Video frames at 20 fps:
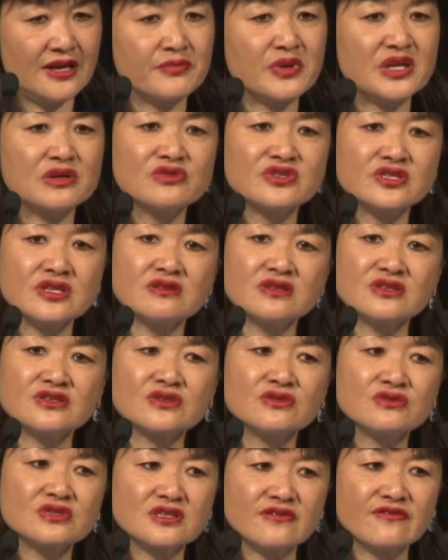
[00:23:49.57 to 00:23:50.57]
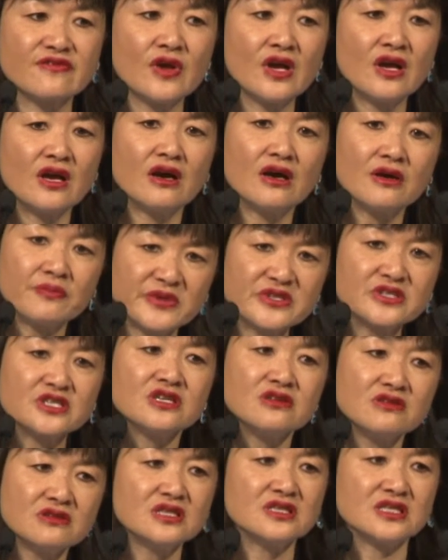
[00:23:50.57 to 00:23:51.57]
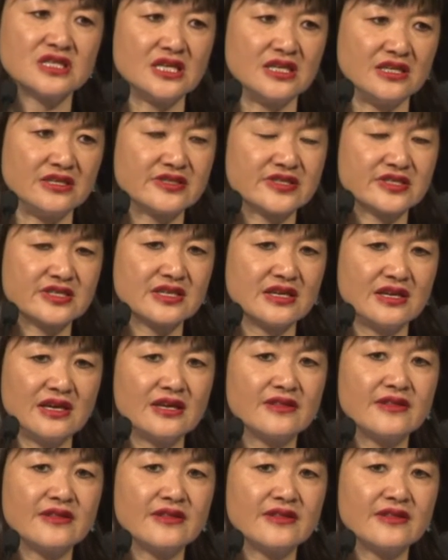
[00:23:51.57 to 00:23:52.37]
but also the sorts of opportunities